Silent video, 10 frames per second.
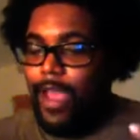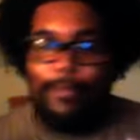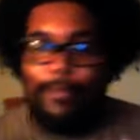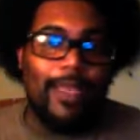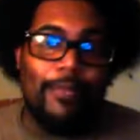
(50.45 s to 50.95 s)

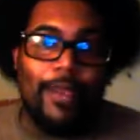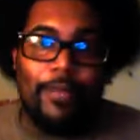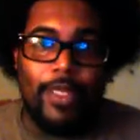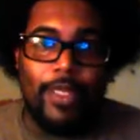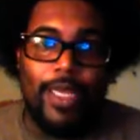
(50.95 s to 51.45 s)
I'm going to be
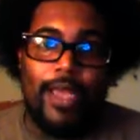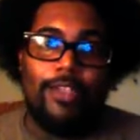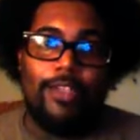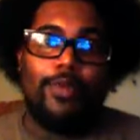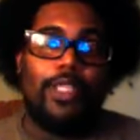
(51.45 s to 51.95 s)
completely
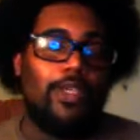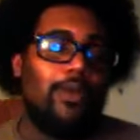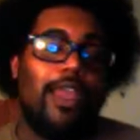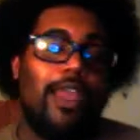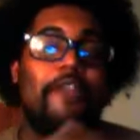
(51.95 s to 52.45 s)
honest with you.
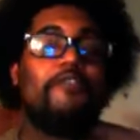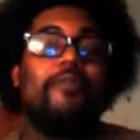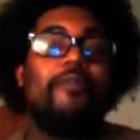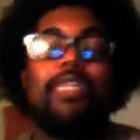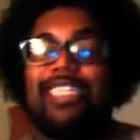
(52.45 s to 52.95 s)
The
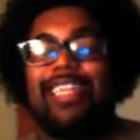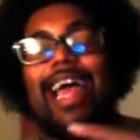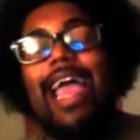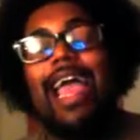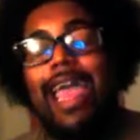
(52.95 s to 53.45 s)
information that
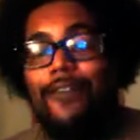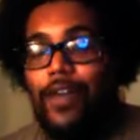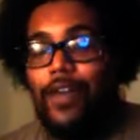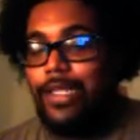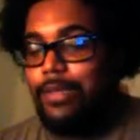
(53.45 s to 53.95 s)
I have
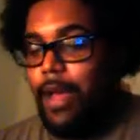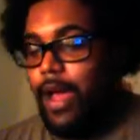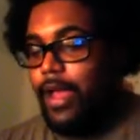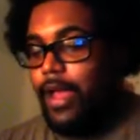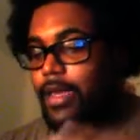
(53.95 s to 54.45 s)
on this
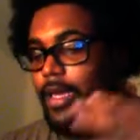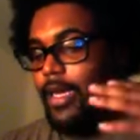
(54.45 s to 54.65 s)
mod